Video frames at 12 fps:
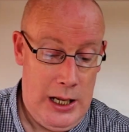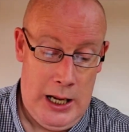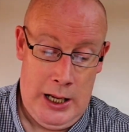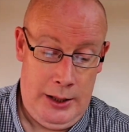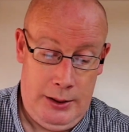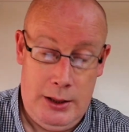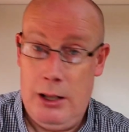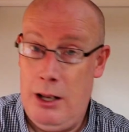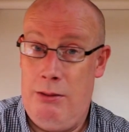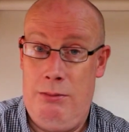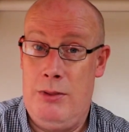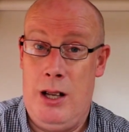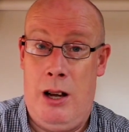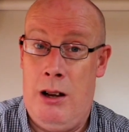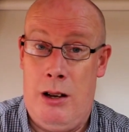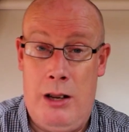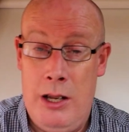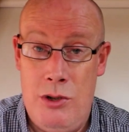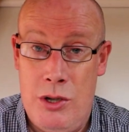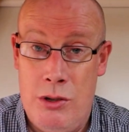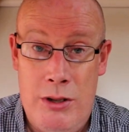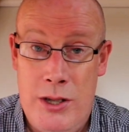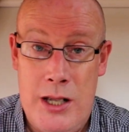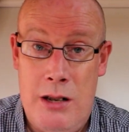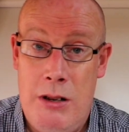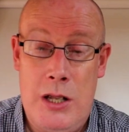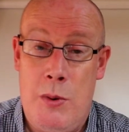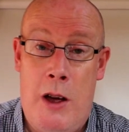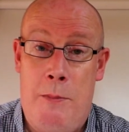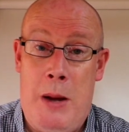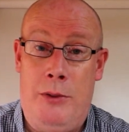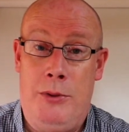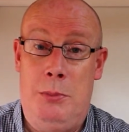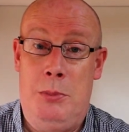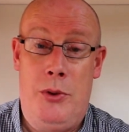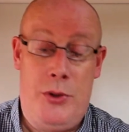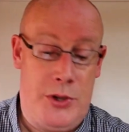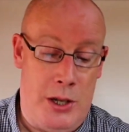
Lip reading: and our insurance is only £12 a month,